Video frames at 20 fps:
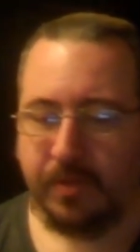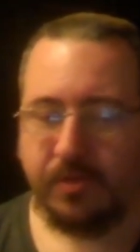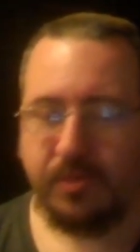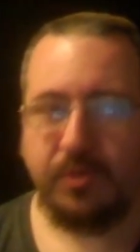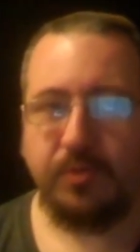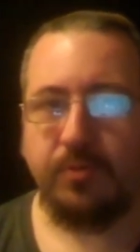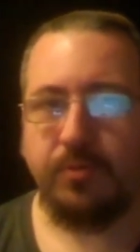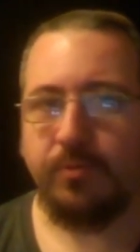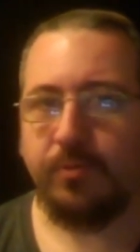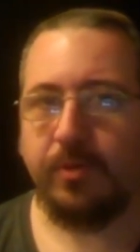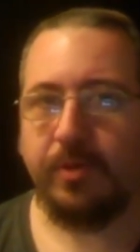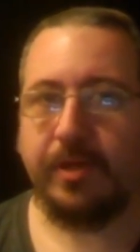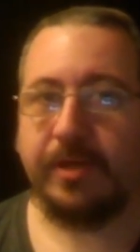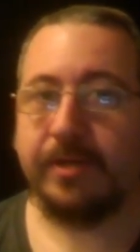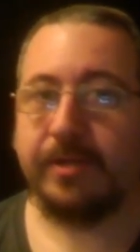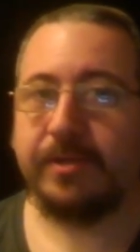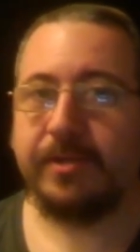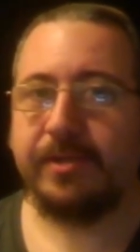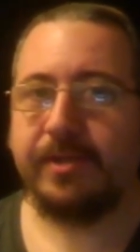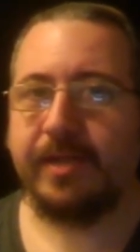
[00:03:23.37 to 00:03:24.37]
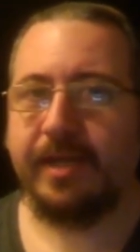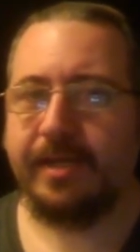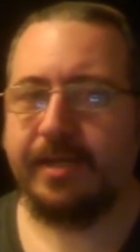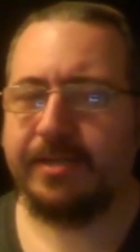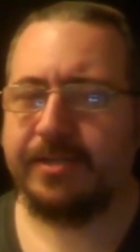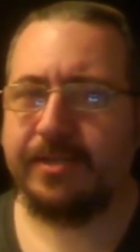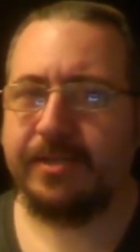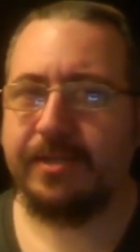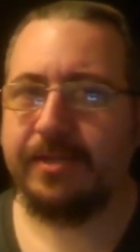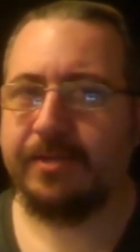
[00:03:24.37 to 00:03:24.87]
2 great
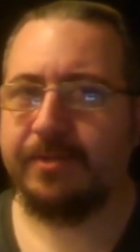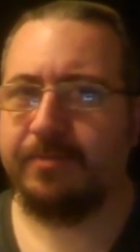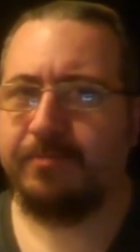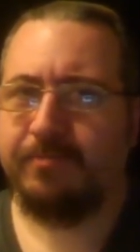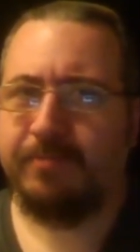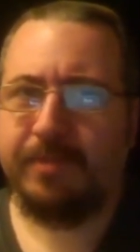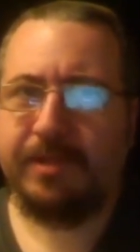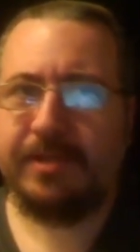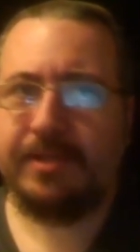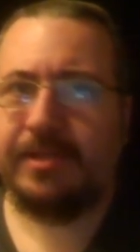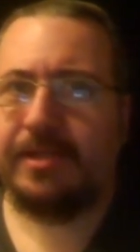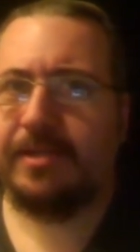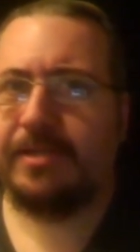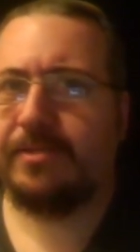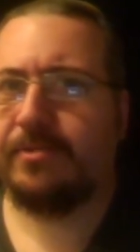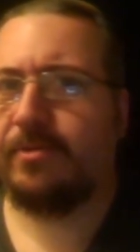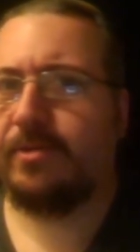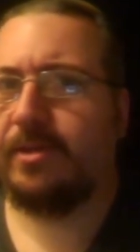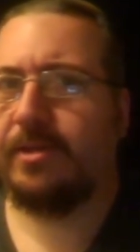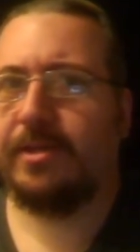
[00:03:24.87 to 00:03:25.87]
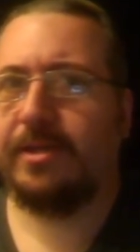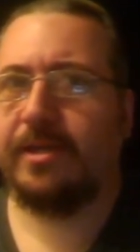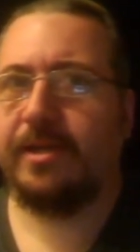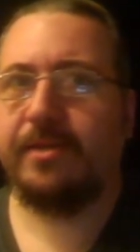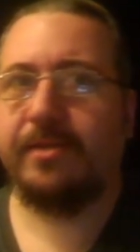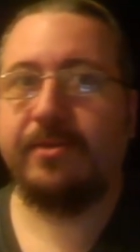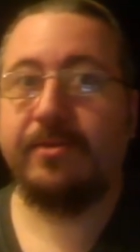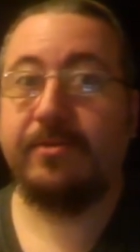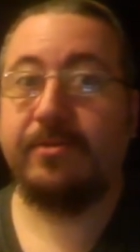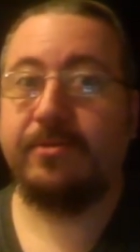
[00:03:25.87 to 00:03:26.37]
tastes that might taste great
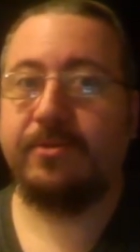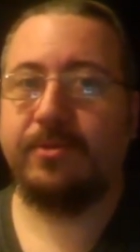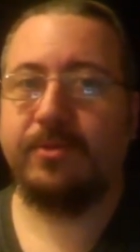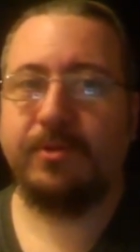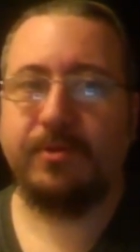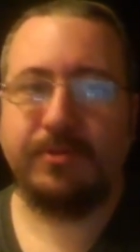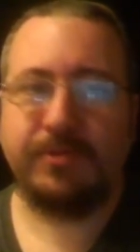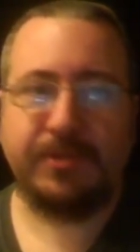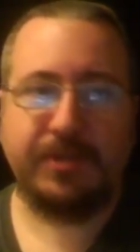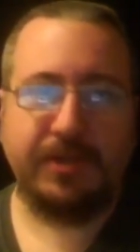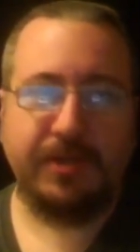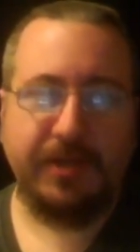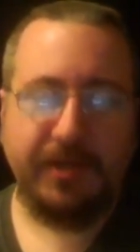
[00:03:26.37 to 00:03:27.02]
together. Who knows?